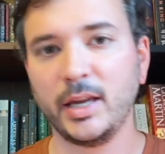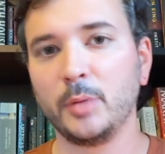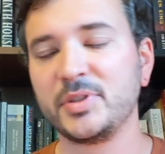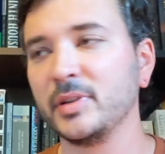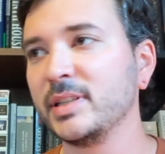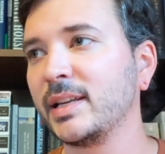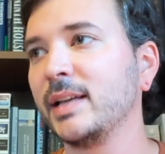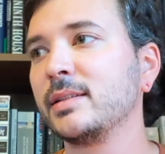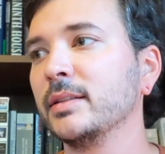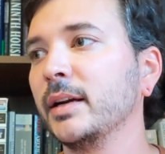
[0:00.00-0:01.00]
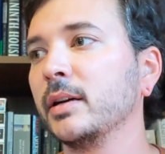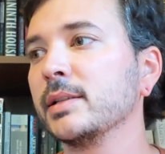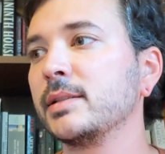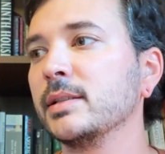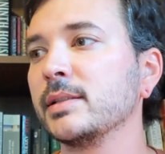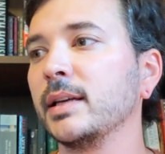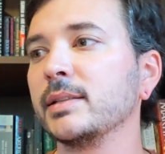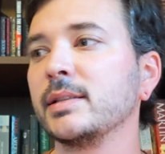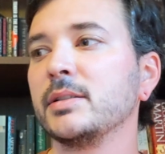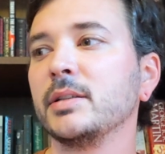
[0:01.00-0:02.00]
helps her. This guy's hilarious. He's like
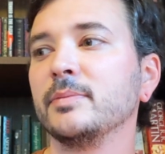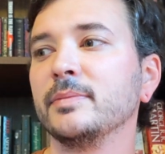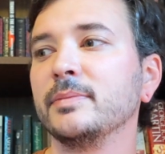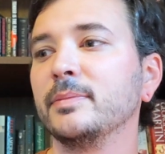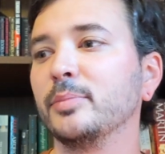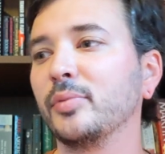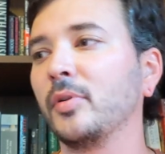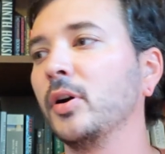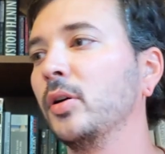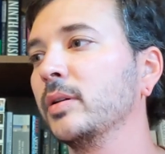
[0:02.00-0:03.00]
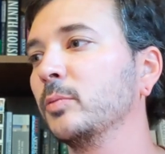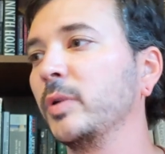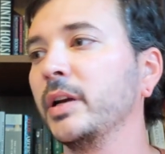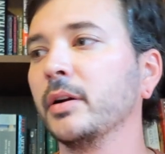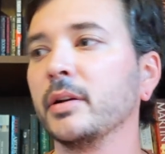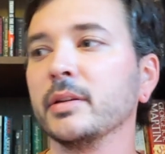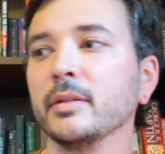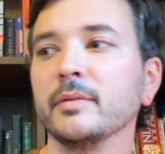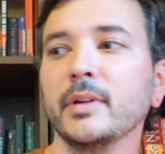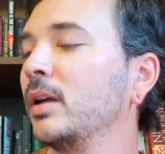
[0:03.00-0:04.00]
such a bro and weird. And
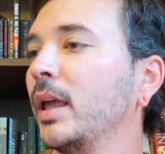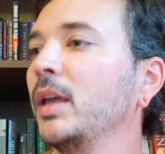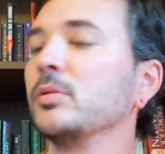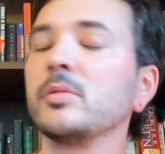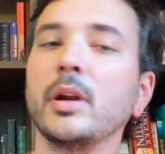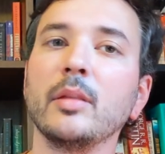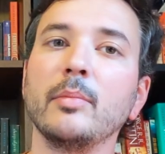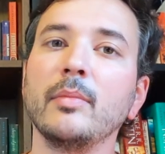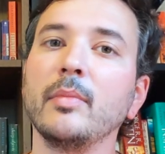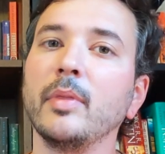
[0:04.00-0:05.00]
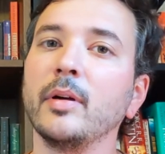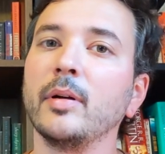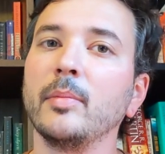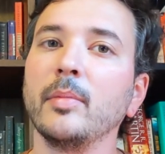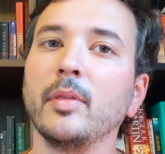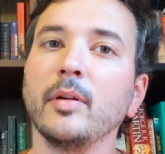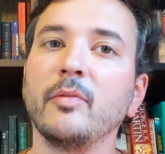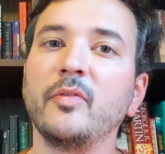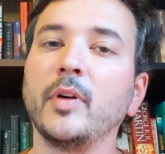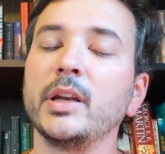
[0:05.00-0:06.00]
he was one of the
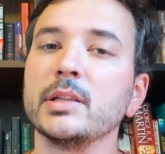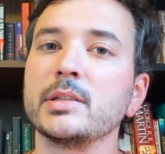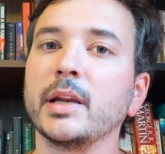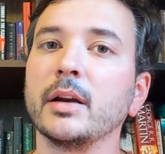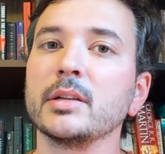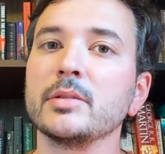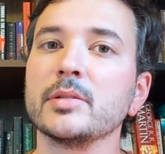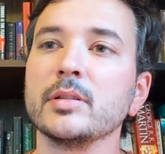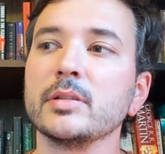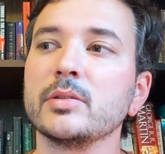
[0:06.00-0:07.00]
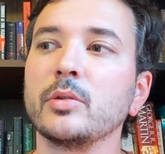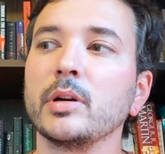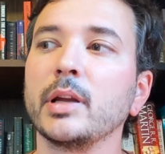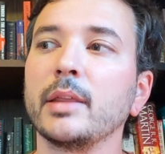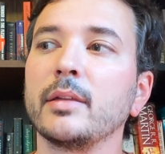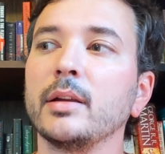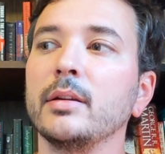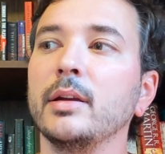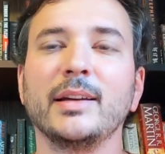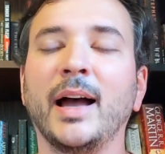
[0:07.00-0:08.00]
funniest characters in this story, I thought.
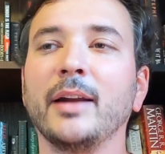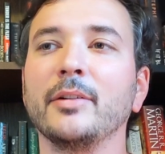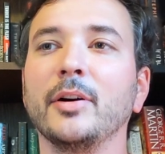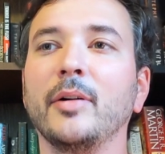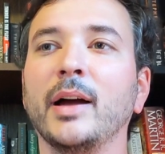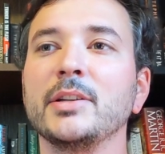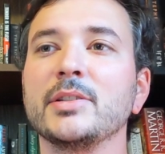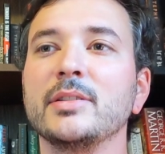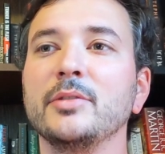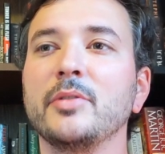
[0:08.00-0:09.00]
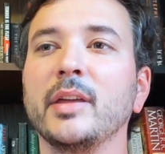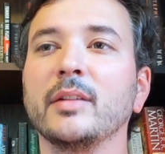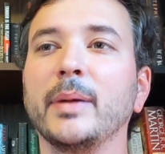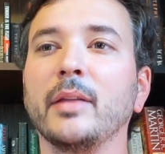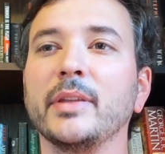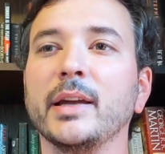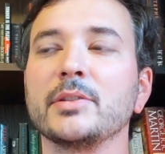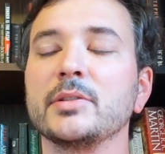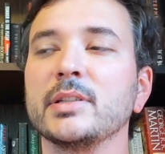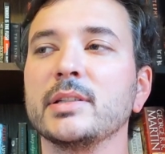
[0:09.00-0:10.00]
I don't know. I just, you think about The
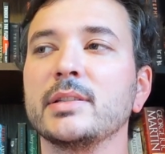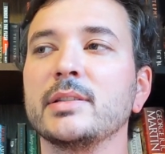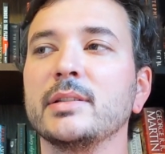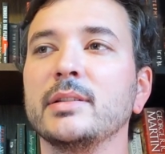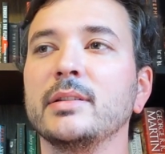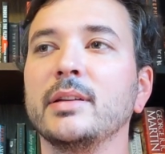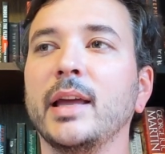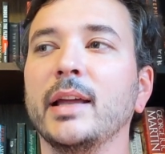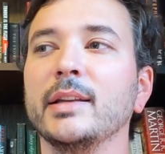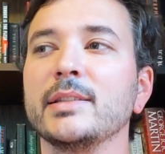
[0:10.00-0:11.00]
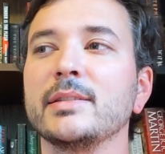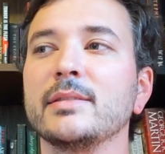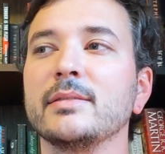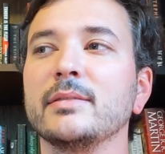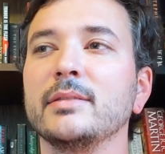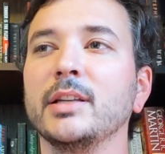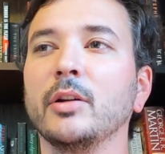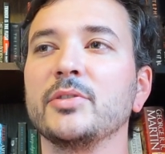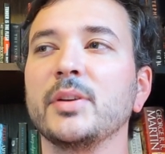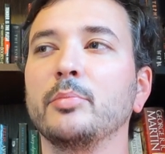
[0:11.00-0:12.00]
Exorcist and it's, you
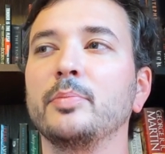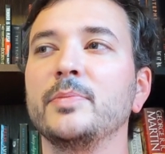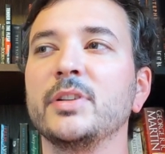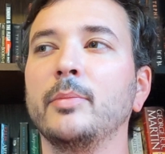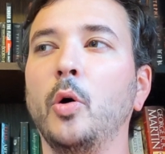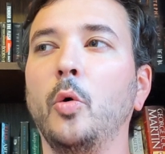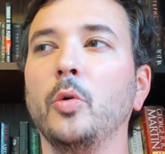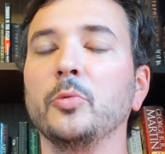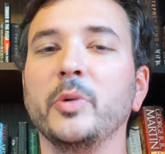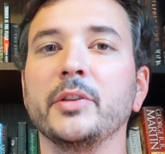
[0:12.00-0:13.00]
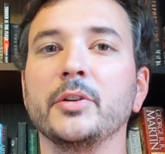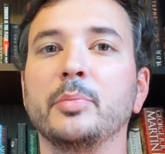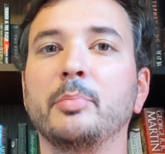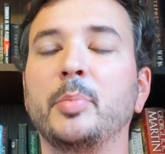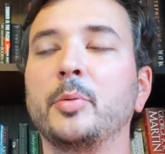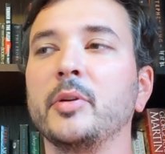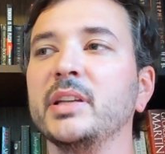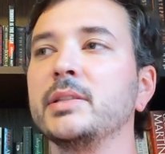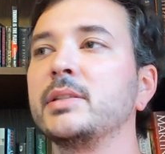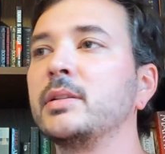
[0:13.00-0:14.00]
know, some old withered
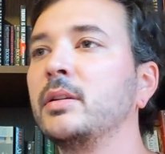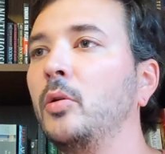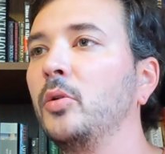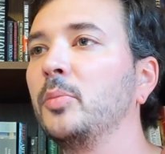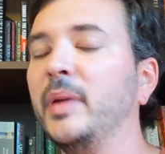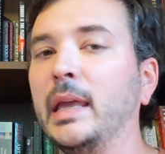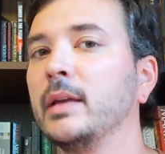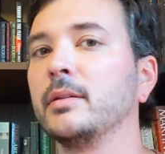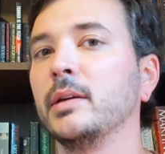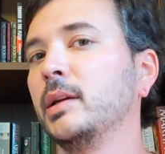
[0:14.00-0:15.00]
priest, old man,